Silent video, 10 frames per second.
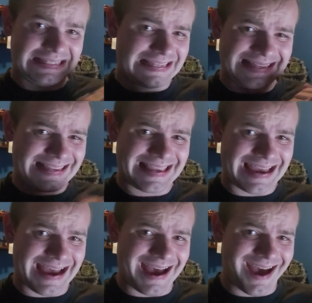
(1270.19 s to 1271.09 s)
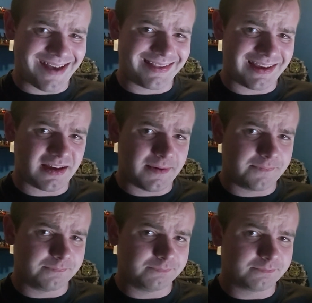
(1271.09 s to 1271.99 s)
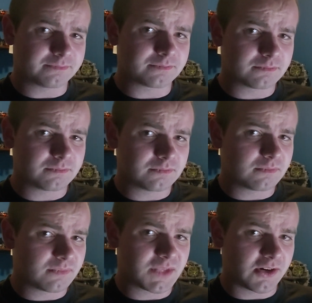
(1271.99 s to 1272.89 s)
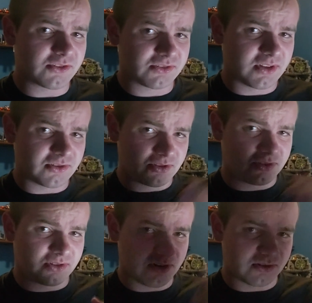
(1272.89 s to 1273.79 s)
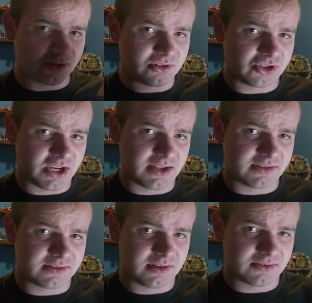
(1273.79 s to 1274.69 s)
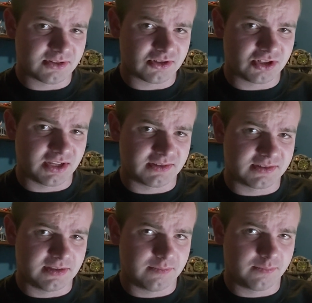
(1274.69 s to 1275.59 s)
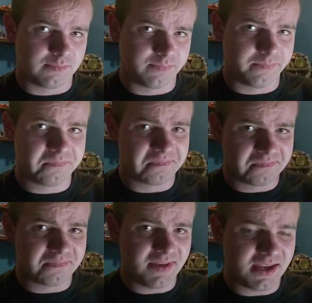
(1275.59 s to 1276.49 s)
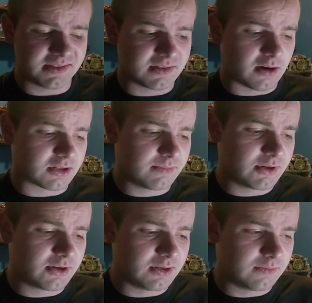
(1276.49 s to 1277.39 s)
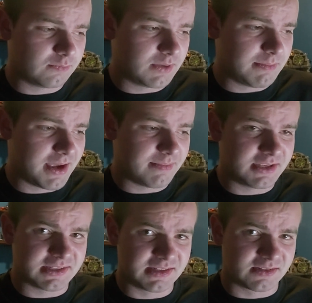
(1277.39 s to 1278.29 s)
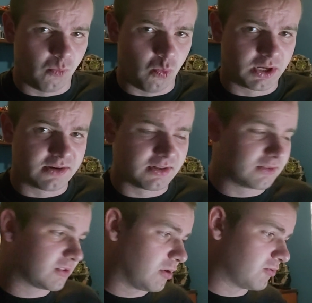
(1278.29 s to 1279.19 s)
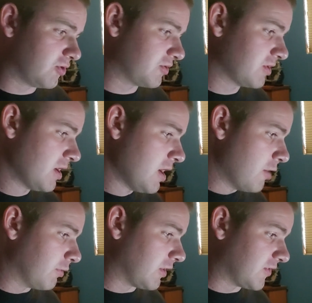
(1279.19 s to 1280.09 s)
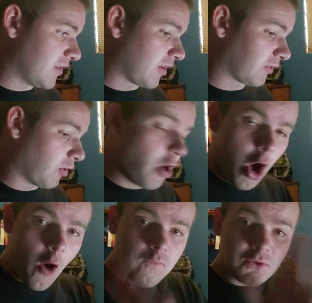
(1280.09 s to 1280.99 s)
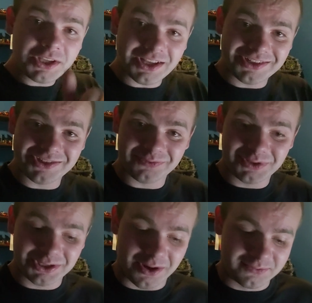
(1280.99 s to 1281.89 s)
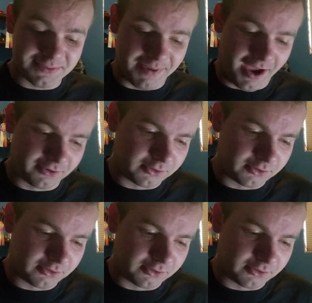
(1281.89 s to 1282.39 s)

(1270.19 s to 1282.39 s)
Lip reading: Yeah, there's a good chance. There's a good chance that it's not going to be good, and we may be seeing some one and done coaches with the Seahawks. So hopefully that doesn't really come to pass.